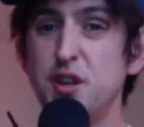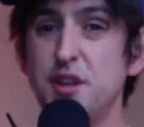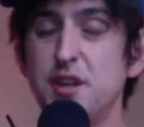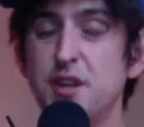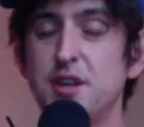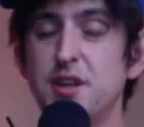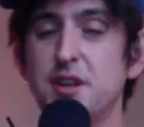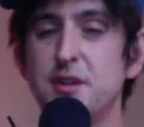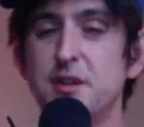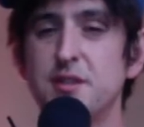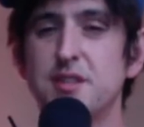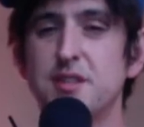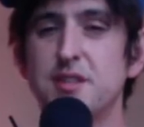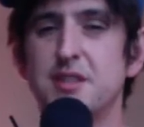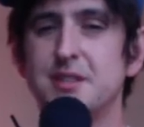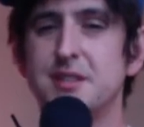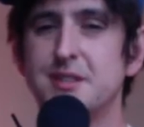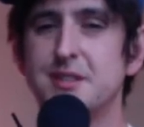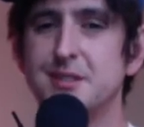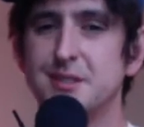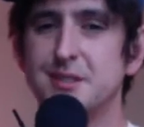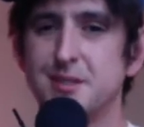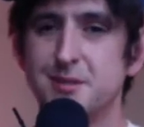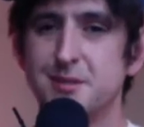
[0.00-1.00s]
And I was like,
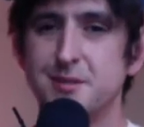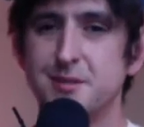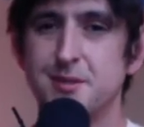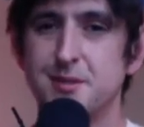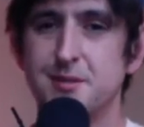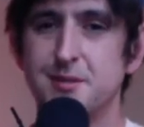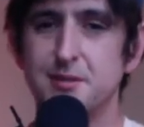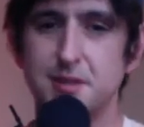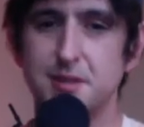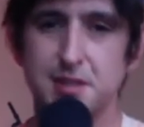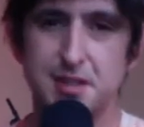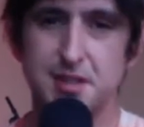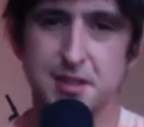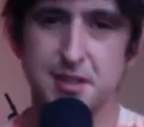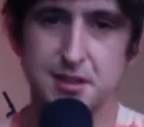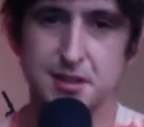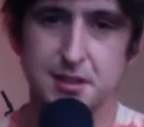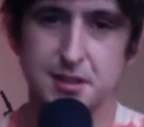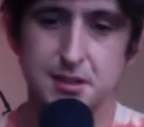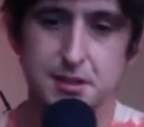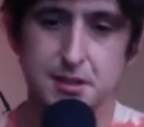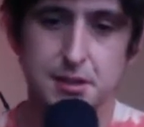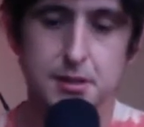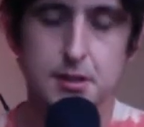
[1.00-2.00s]
oh, not really.
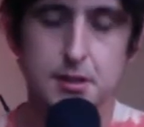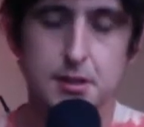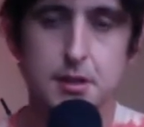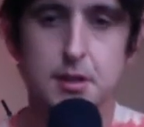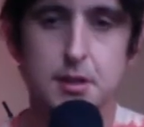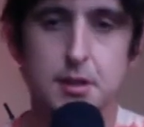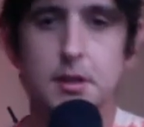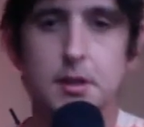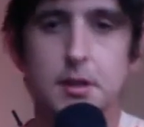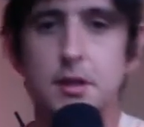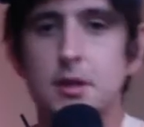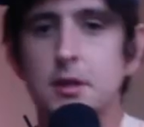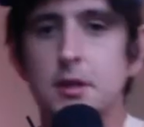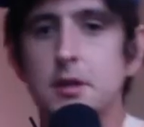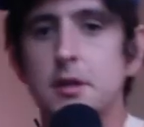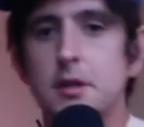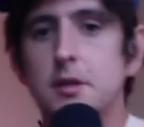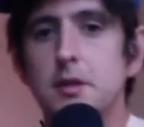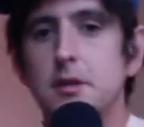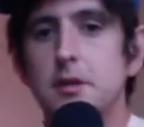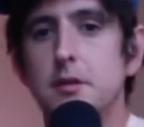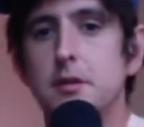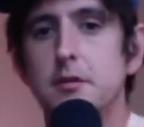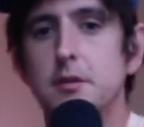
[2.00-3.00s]

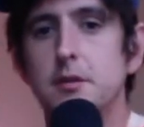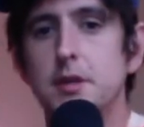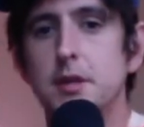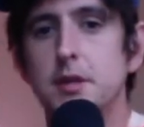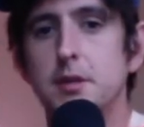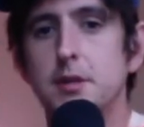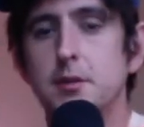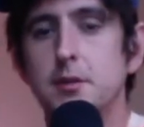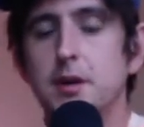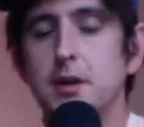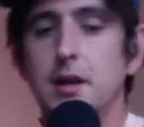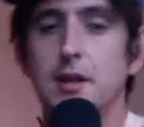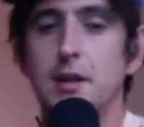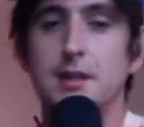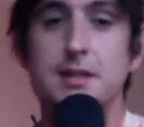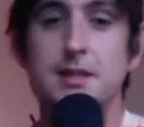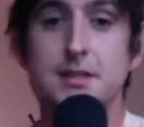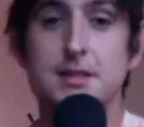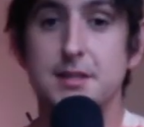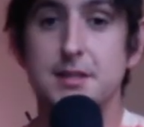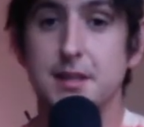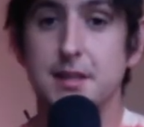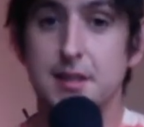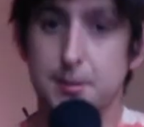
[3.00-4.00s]
Well, I
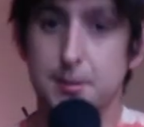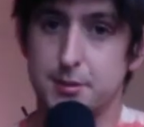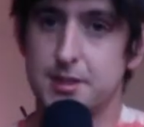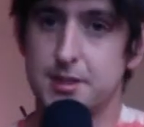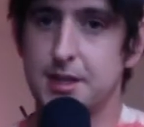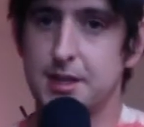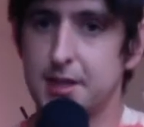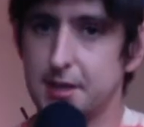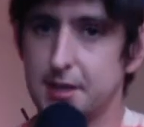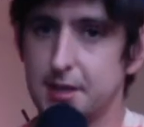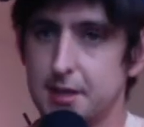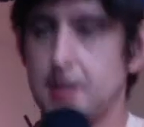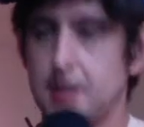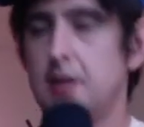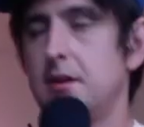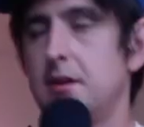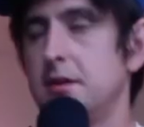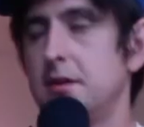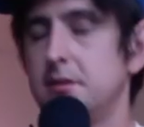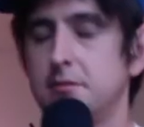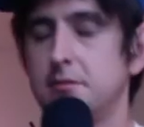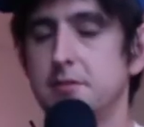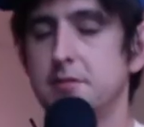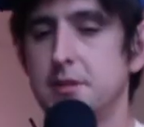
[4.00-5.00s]
didn't say that. I was thinking, oh, I
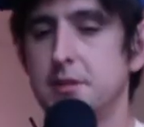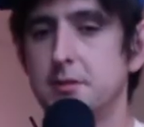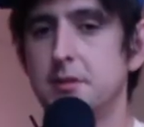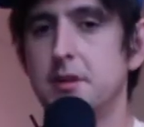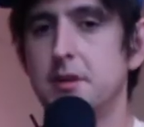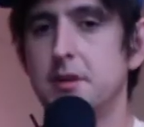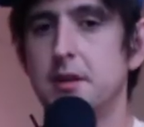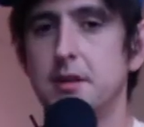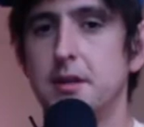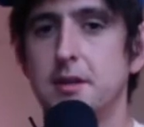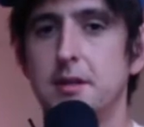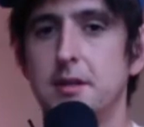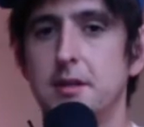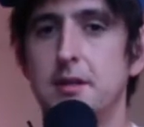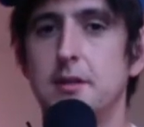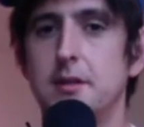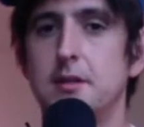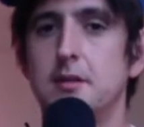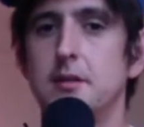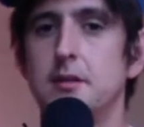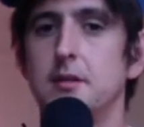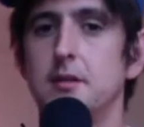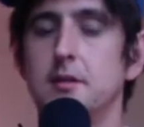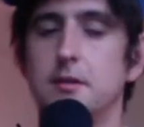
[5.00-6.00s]
don't really want any.